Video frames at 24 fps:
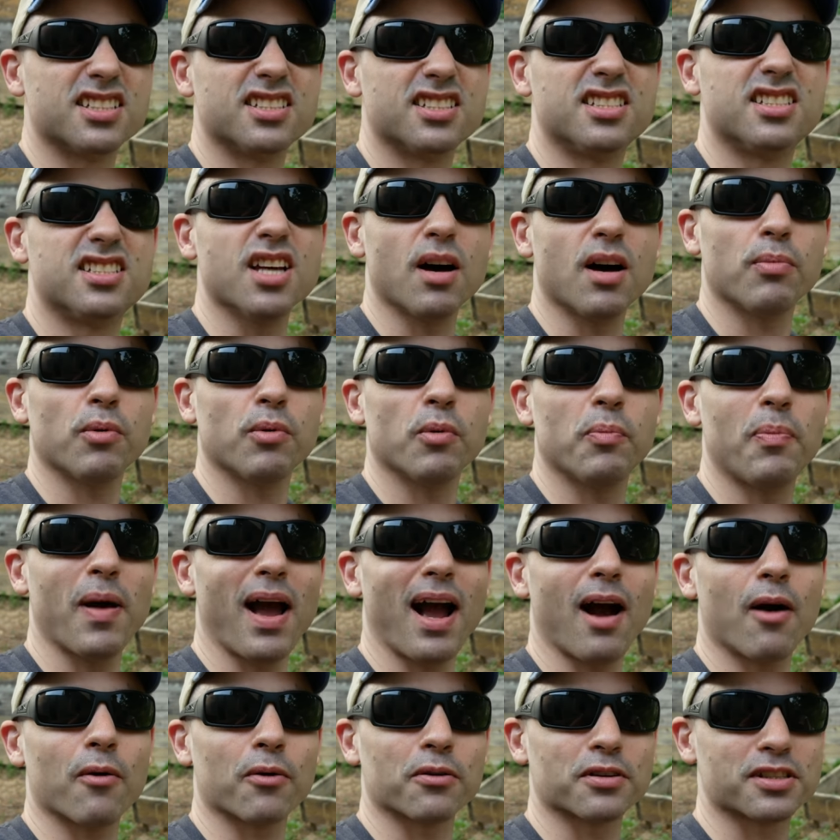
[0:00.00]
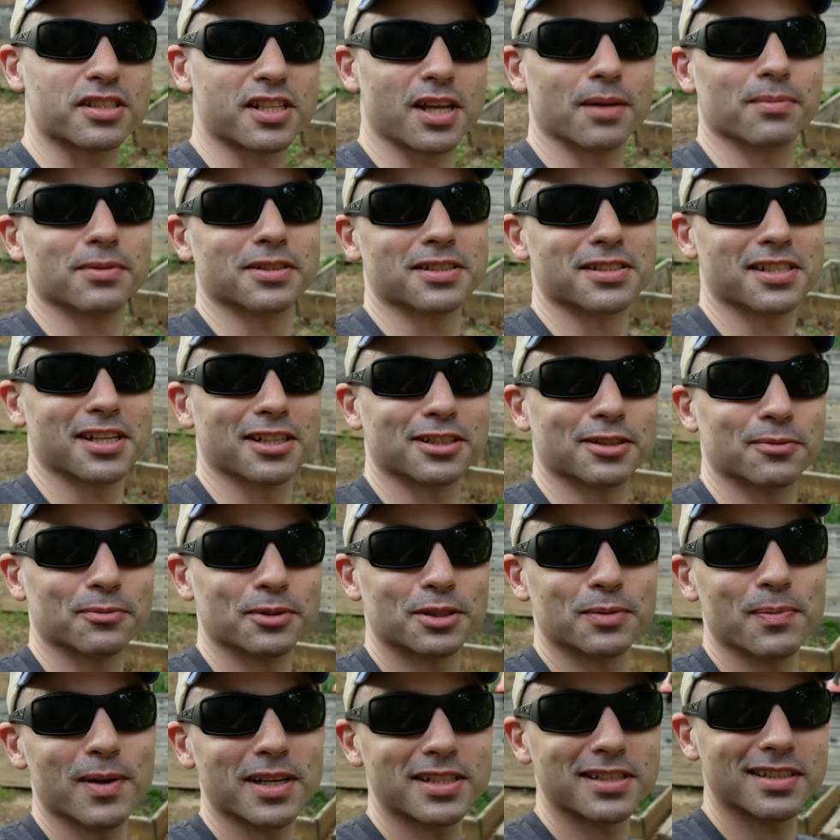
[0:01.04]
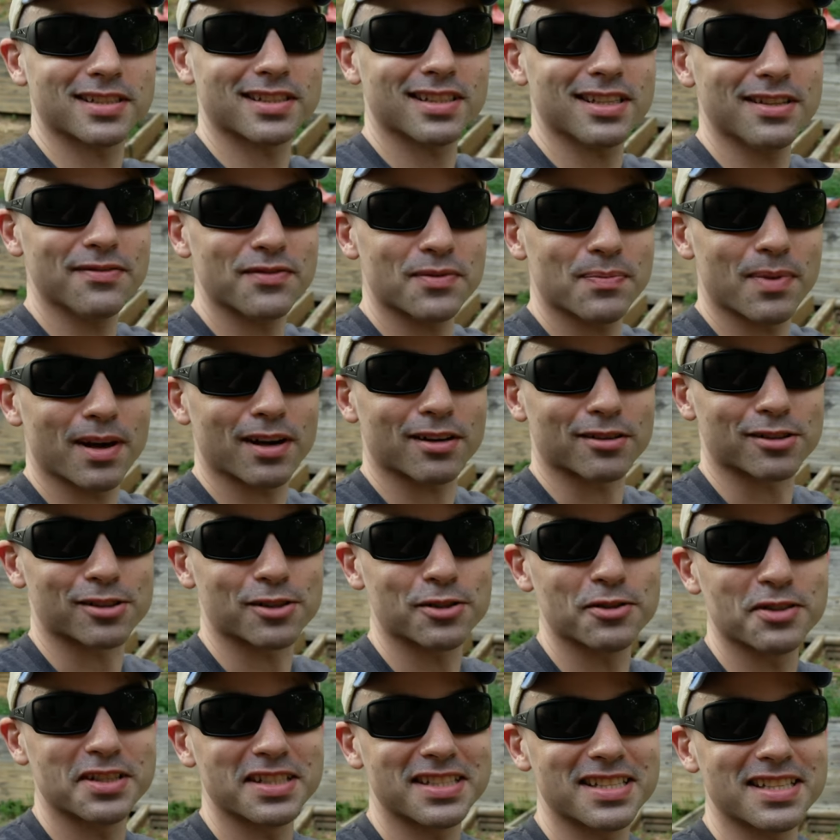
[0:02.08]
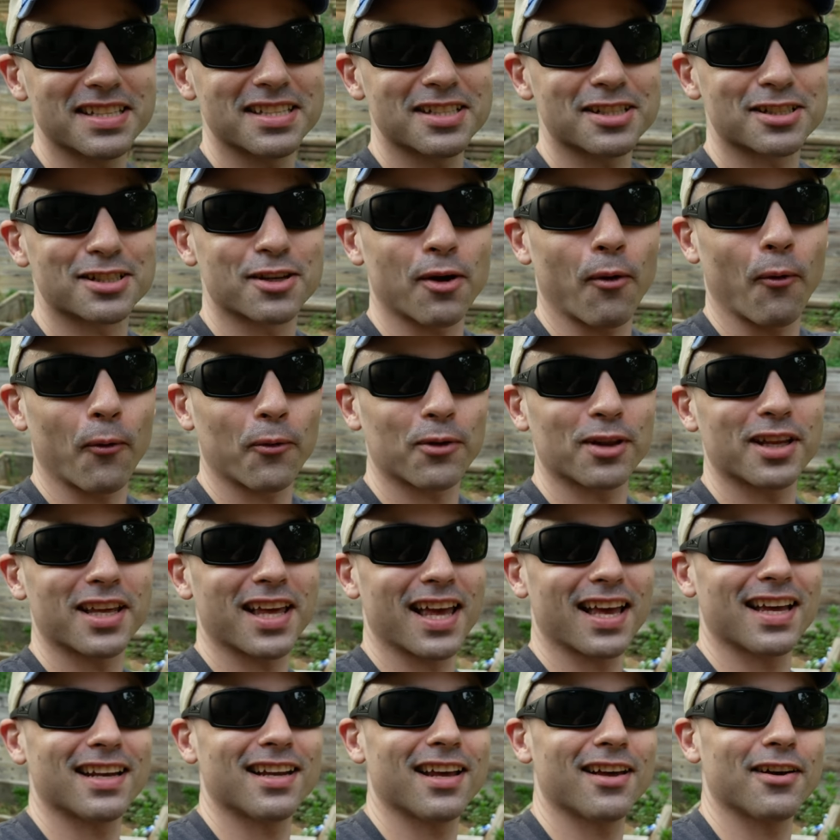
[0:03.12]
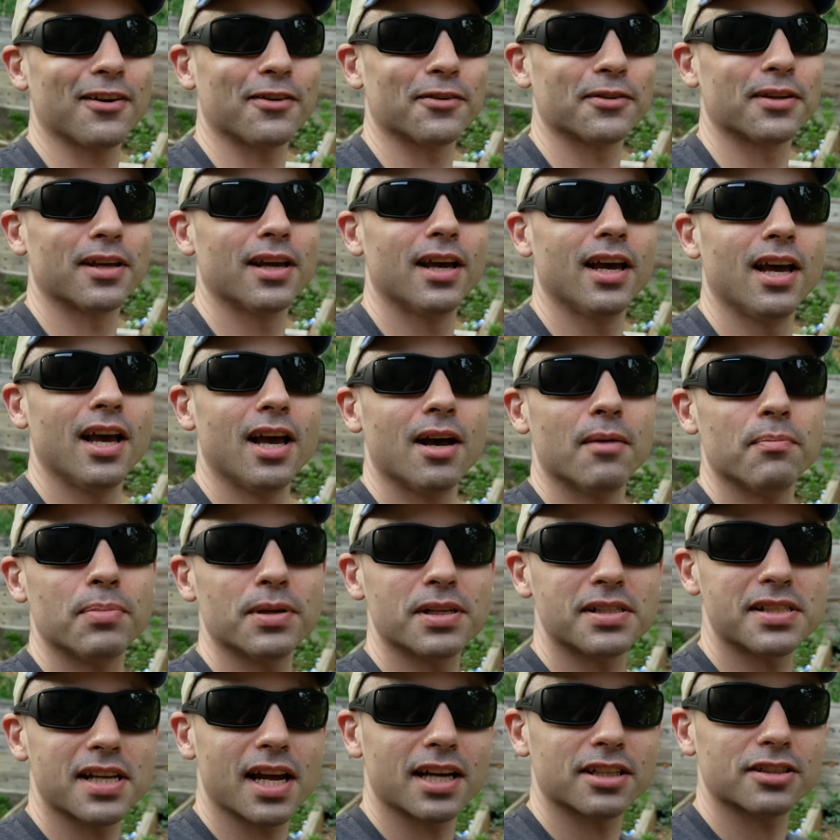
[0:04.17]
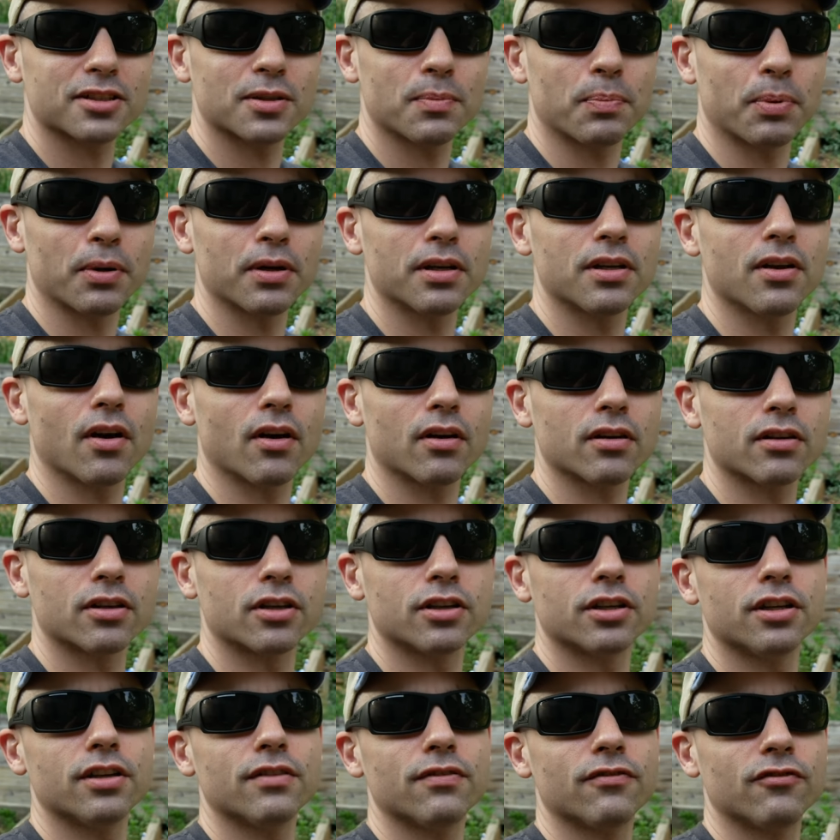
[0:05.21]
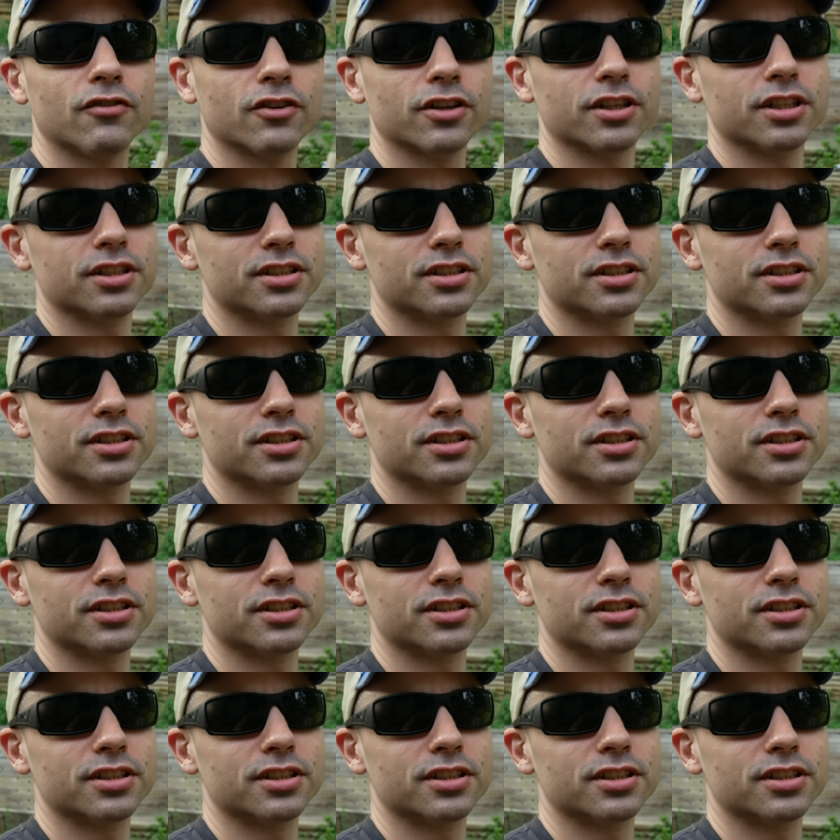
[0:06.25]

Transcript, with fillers: camera, and this is the total package. There are only two big weaknesses of the G85, and they